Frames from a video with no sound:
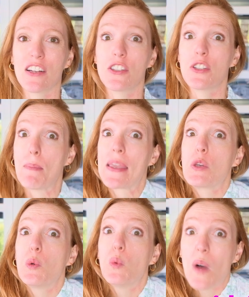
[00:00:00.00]
to make
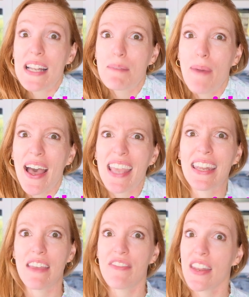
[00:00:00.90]
you want to buy
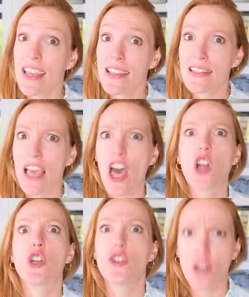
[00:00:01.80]
it? If it is,
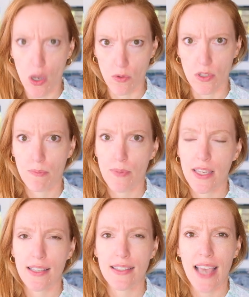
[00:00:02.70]
don't,
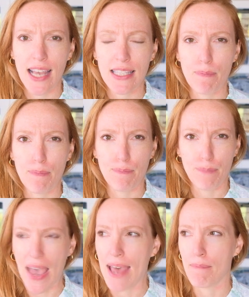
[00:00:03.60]
because that's
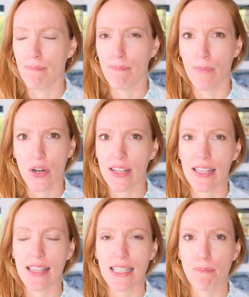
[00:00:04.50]
bad
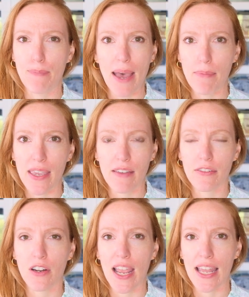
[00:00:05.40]
marketing, that's bad
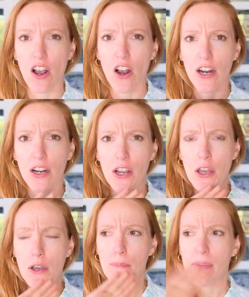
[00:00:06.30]
behavior, and our
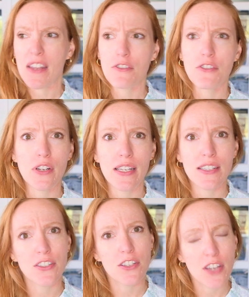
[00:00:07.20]
industry
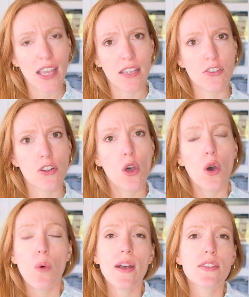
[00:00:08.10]
needs to change.
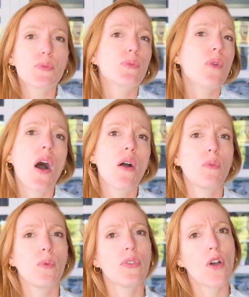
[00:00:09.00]
What's
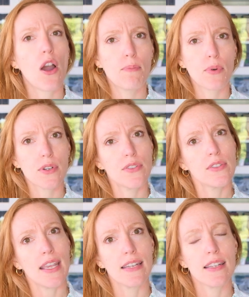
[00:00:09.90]
wrong with cardboard
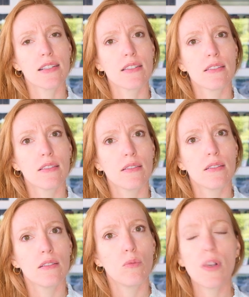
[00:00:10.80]
standees?
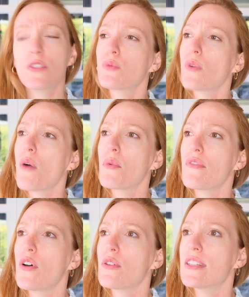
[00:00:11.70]
What's wrong
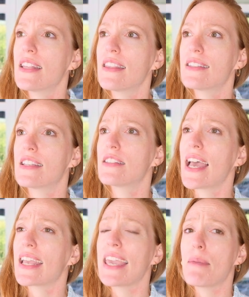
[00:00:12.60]
with photosynthesis?
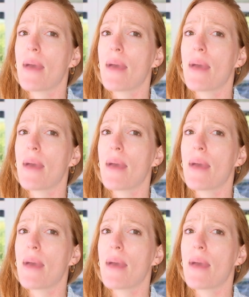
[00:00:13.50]
That game